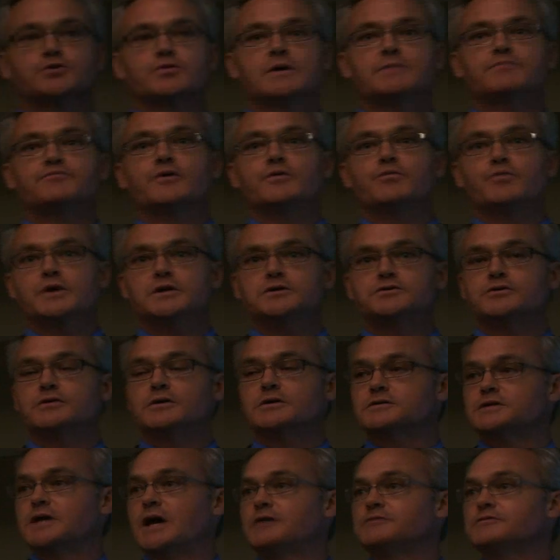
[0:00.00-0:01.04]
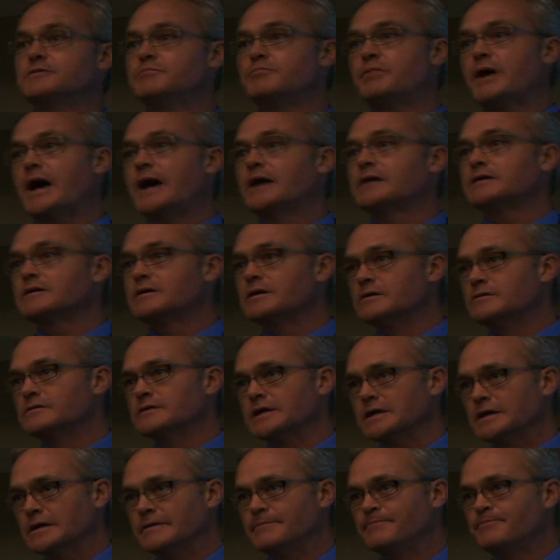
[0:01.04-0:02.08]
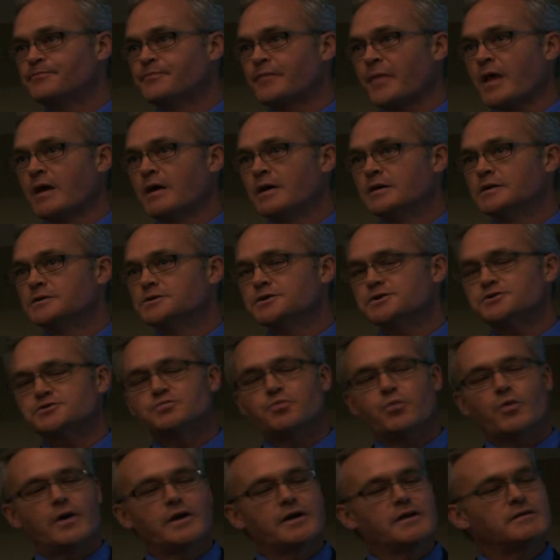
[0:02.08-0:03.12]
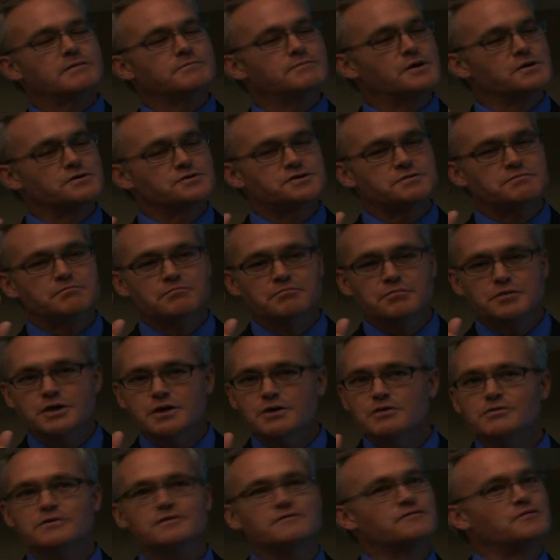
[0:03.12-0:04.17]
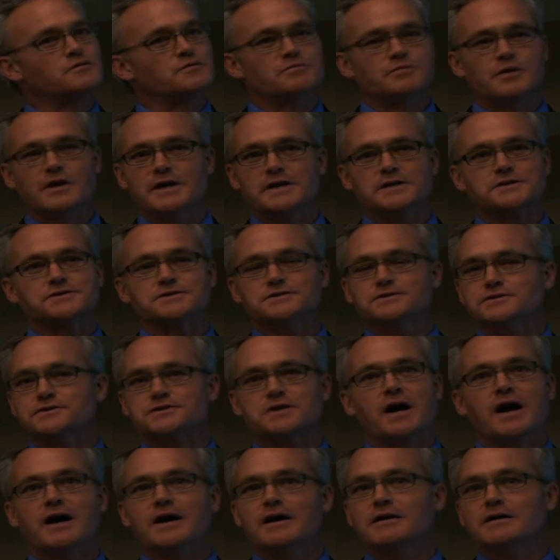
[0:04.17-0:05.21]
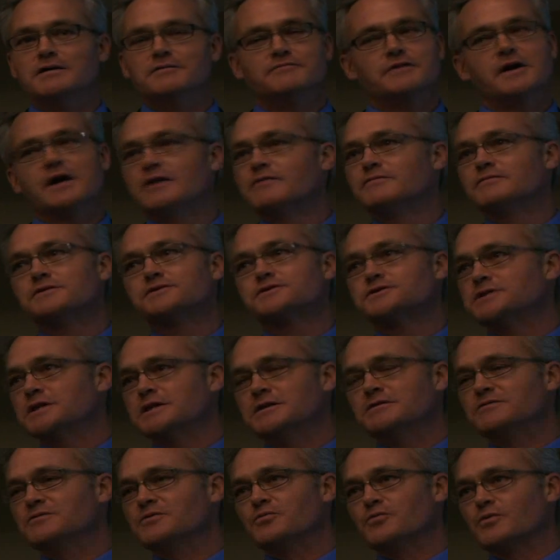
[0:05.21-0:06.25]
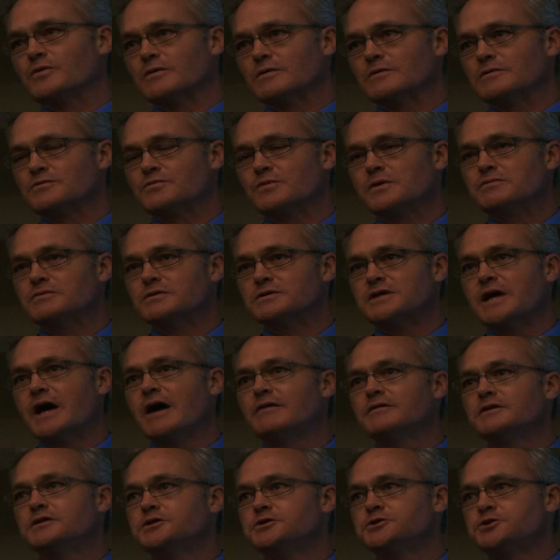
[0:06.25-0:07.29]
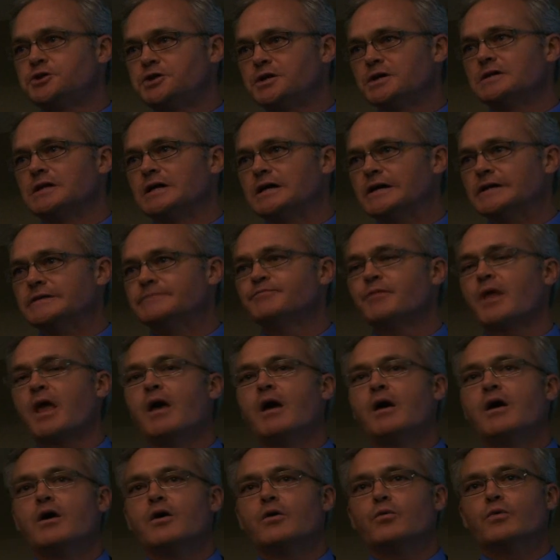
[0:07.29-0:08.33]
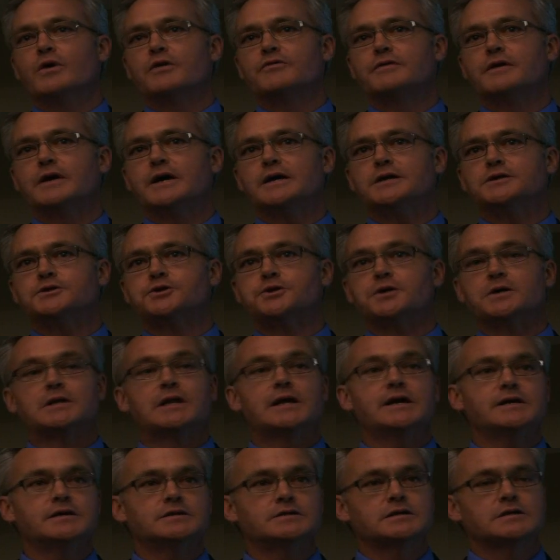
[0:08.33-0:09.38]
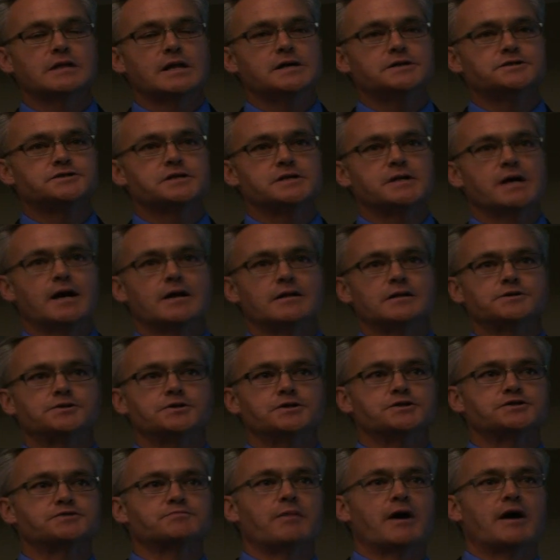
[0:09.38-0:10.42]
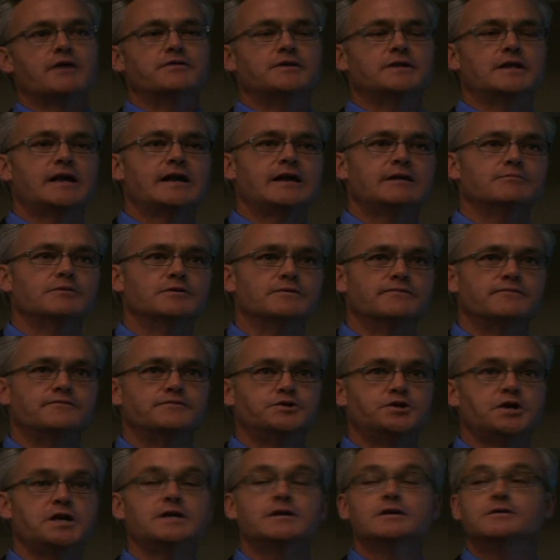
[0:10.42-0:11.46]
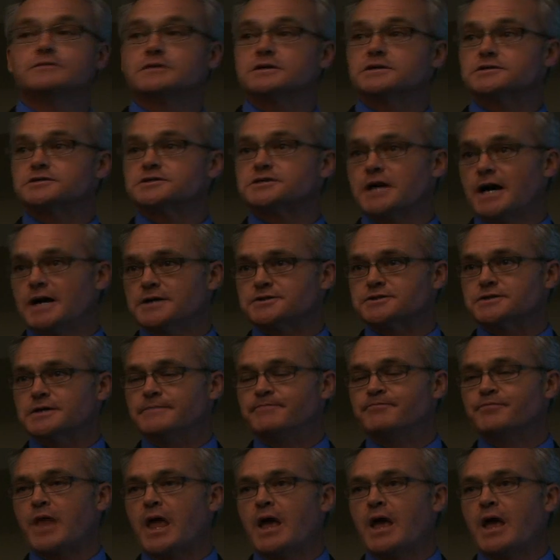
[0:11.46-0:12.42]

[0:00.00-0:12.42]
trip that we took down to Patagonia, just one of the most beautiful places I have ever seen in the world. We were down in Chile with a Chilean glaciologist by the name of Gino Casassa,